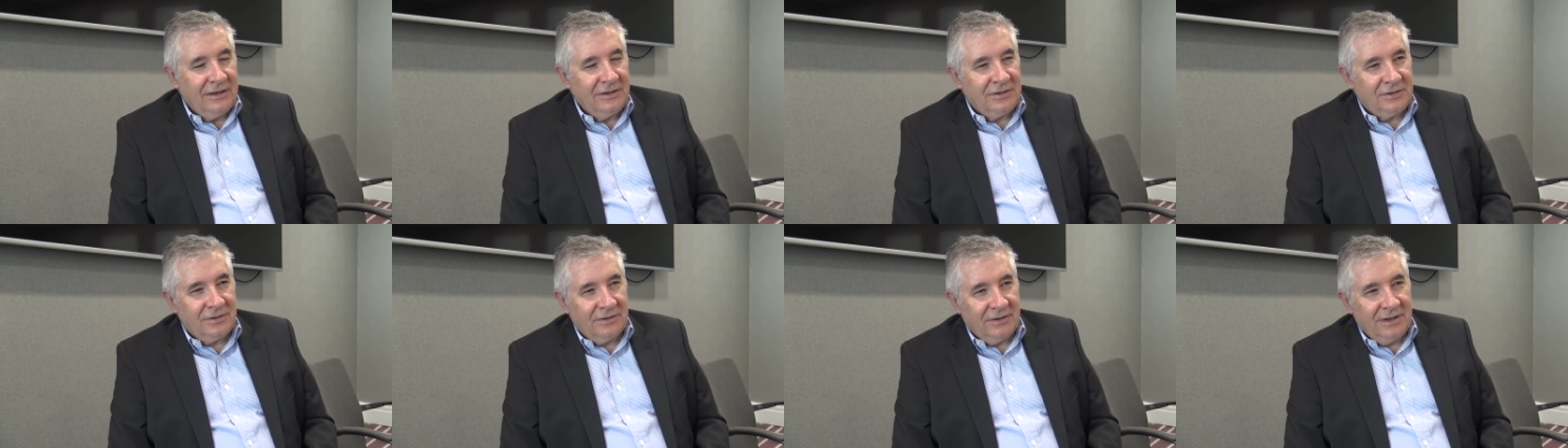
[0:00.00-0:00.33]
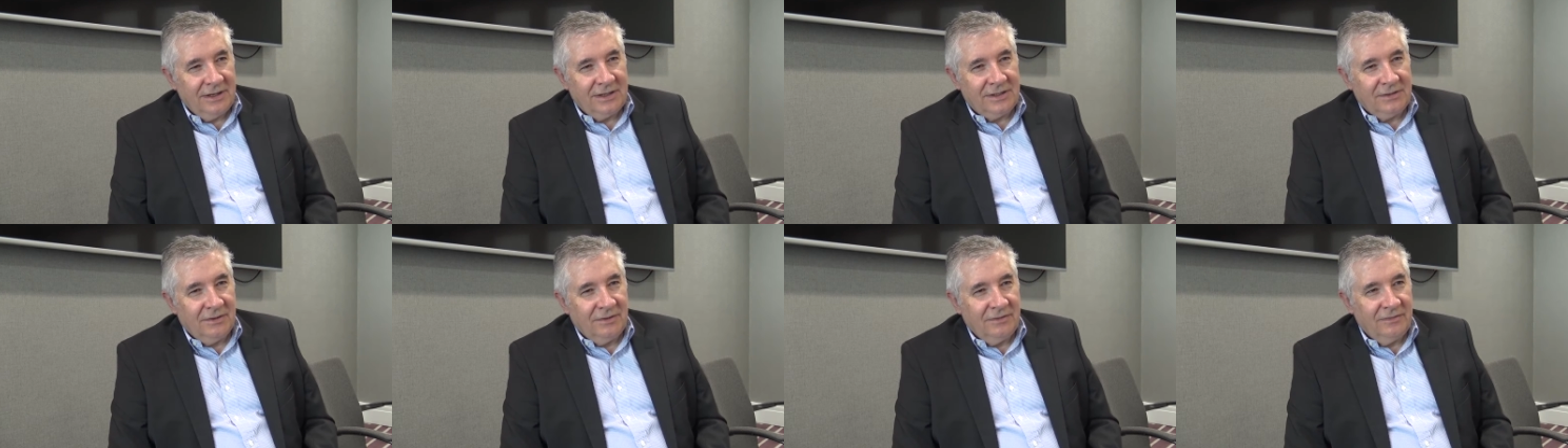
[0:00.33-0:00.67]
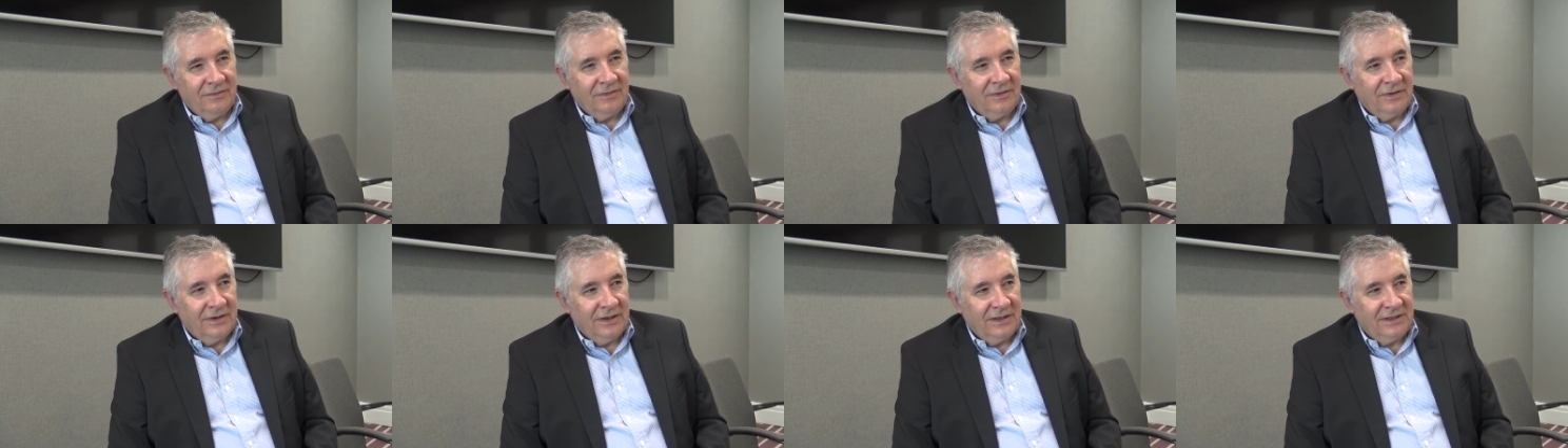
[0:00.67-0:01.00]
Try to
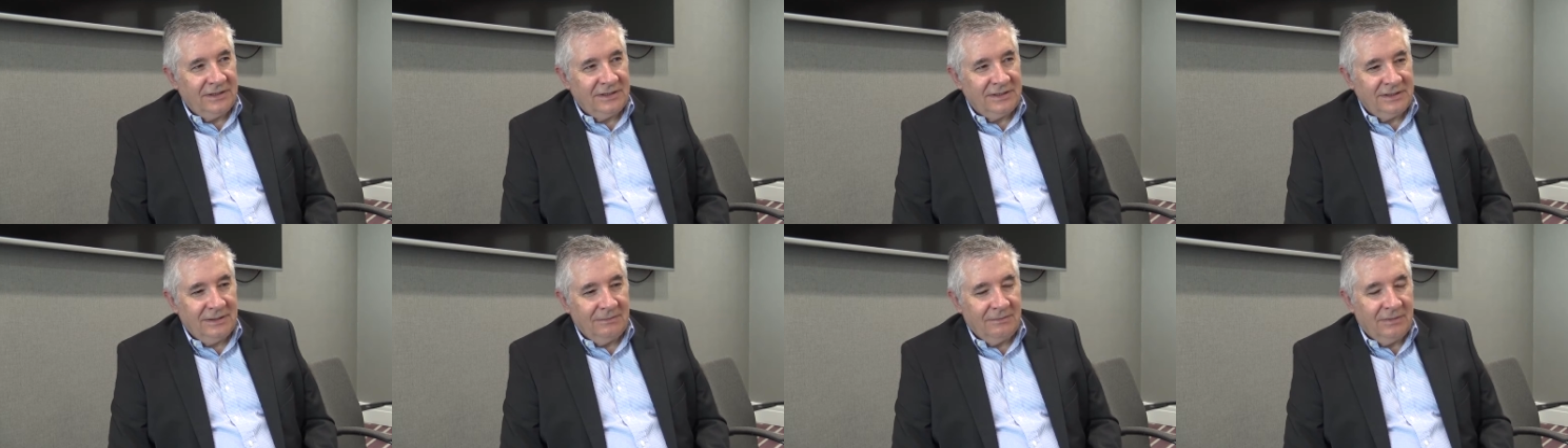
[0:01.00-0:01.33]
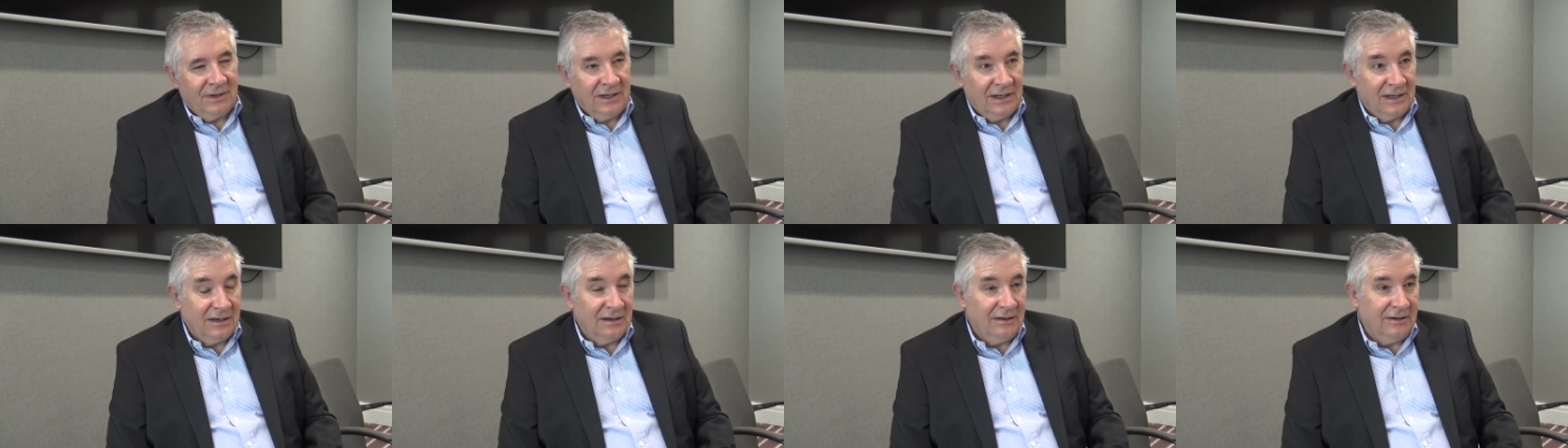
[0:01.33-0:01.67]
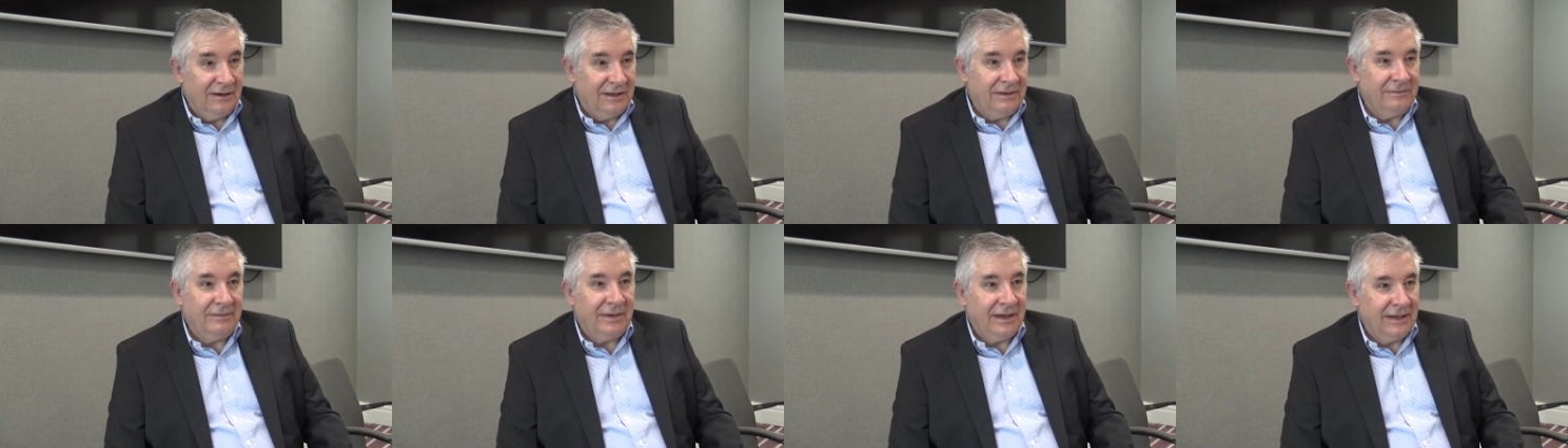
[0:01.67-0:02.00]
avoid simply a
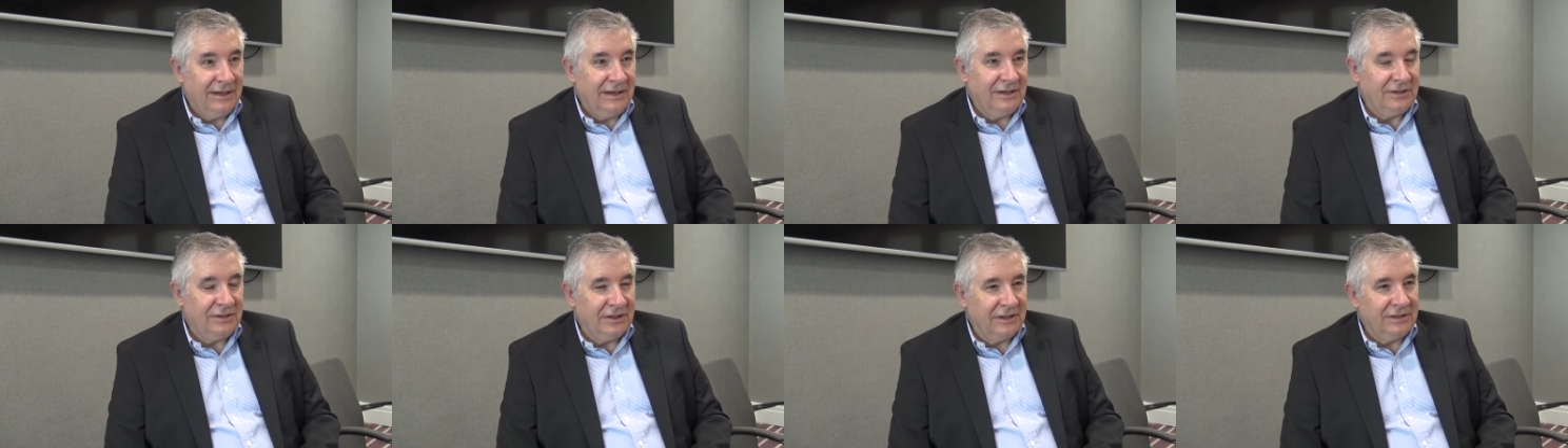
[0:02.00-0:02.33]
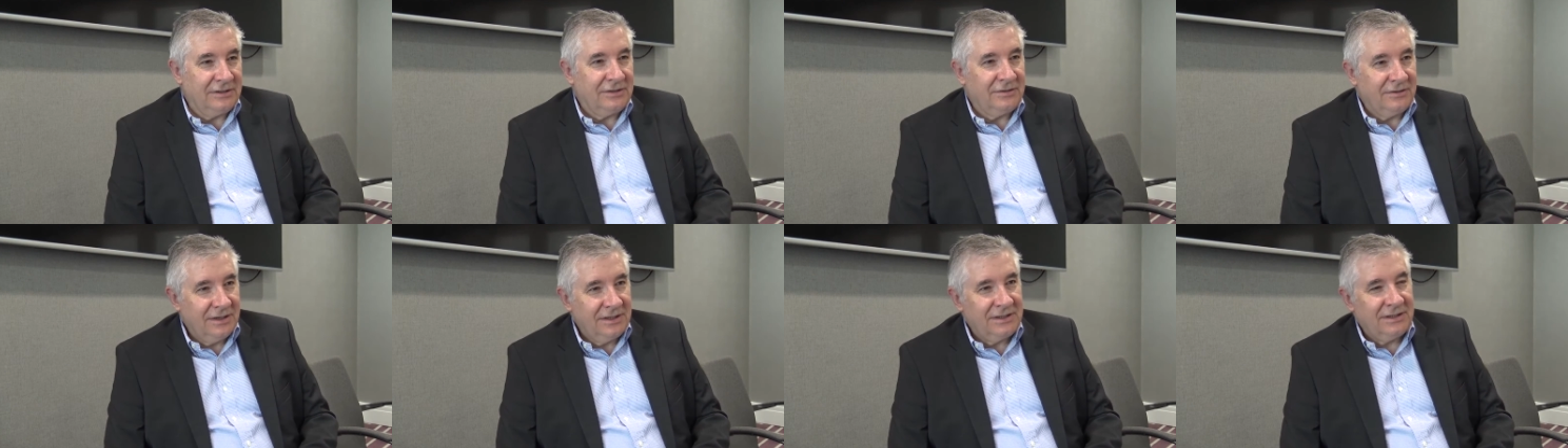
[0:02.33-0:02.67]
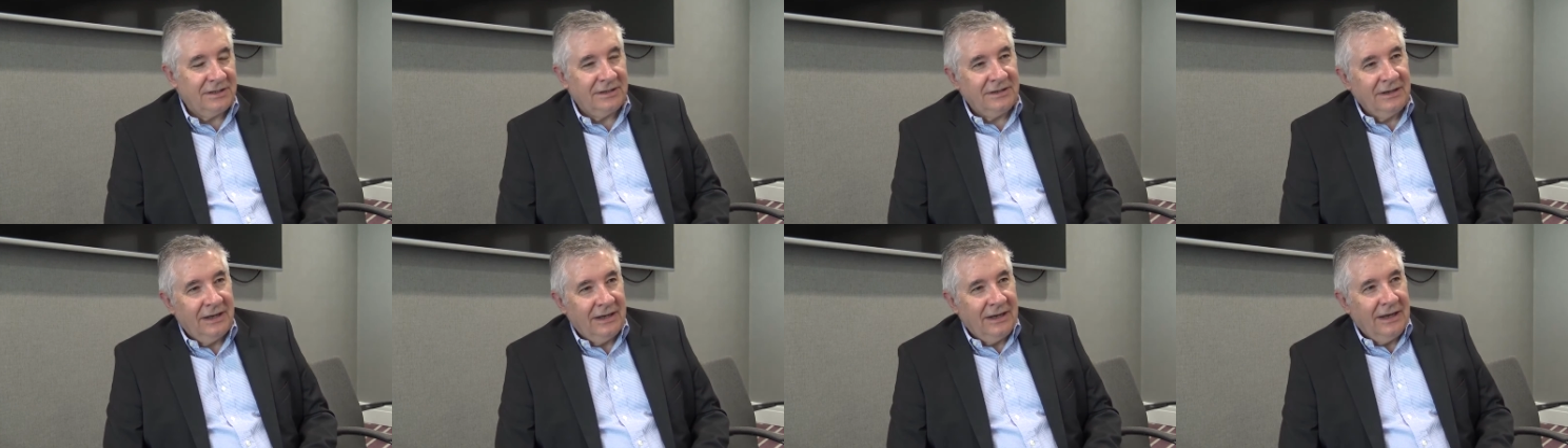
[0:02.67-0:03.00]
line manager. Try
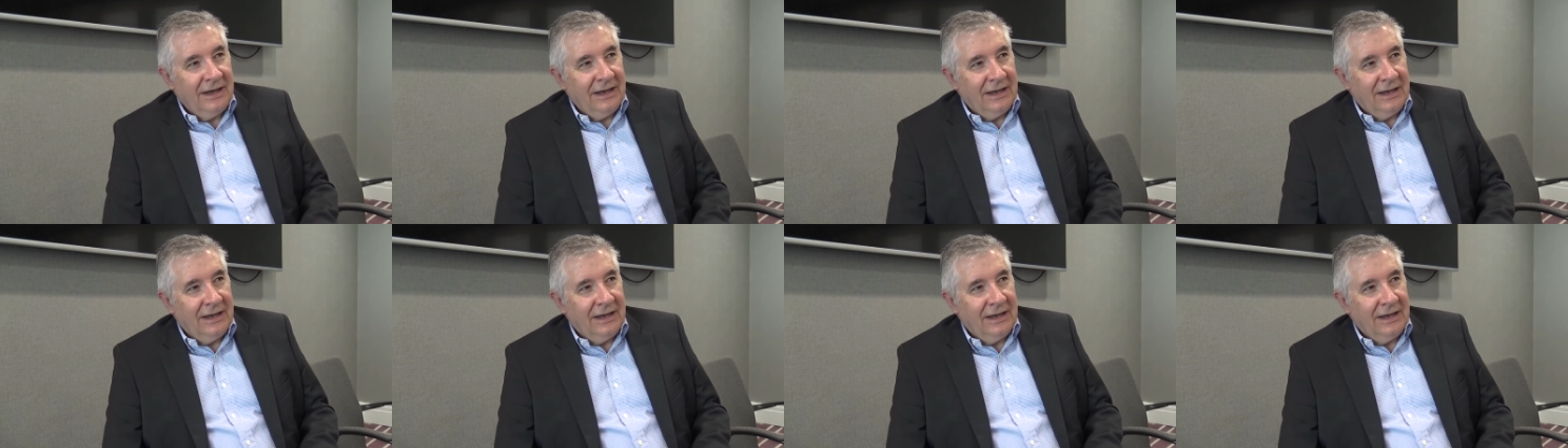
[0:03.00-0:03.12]
to